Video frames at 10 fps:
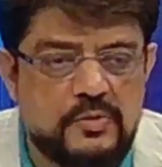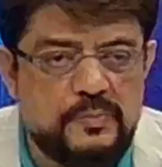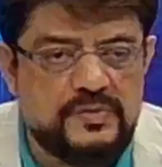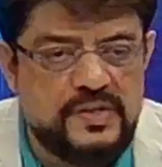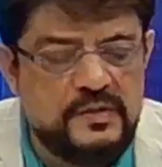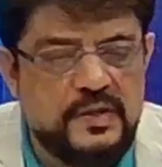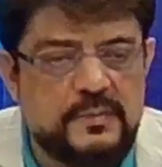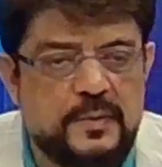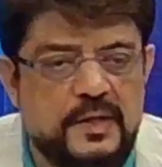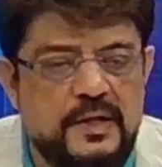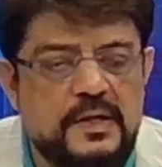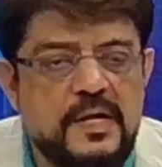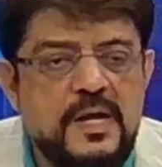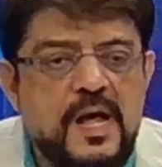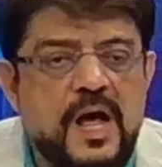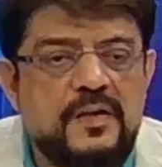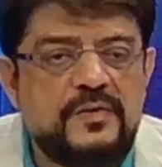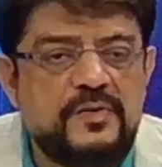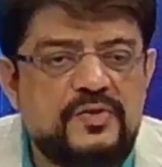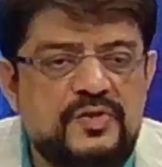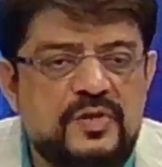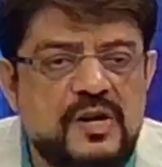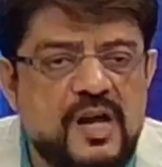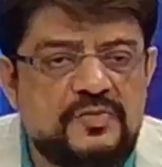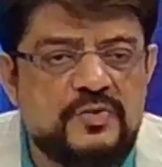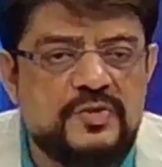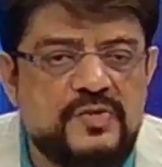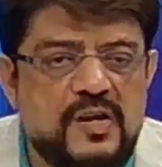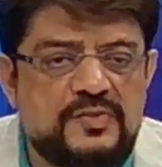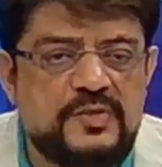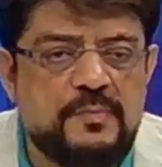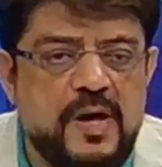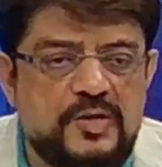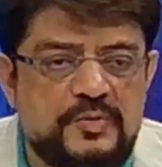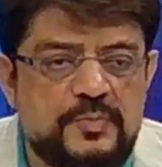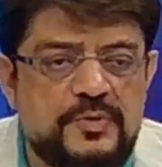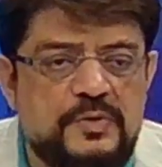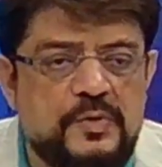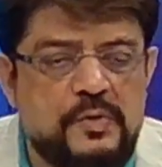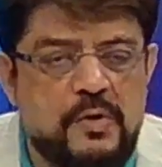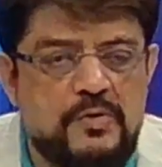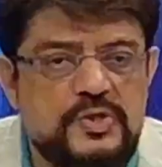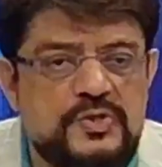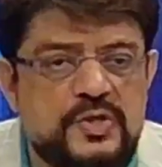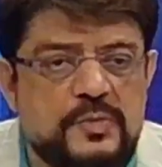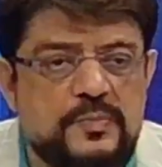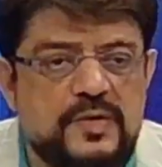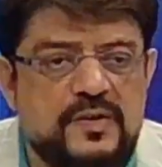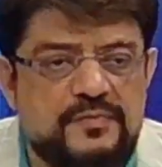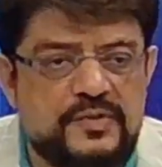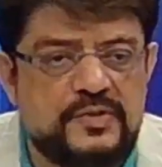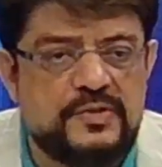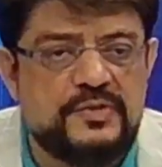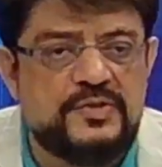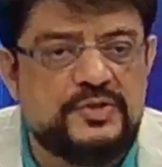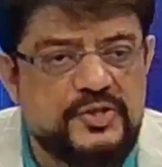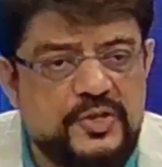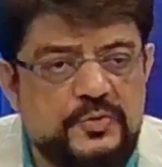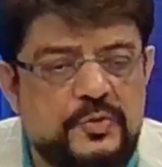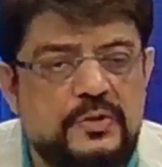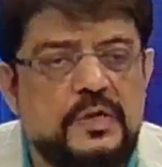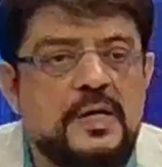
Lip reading: Musaddiq Malik, and the National Disaster Management Authority Chairman, Lieutenant General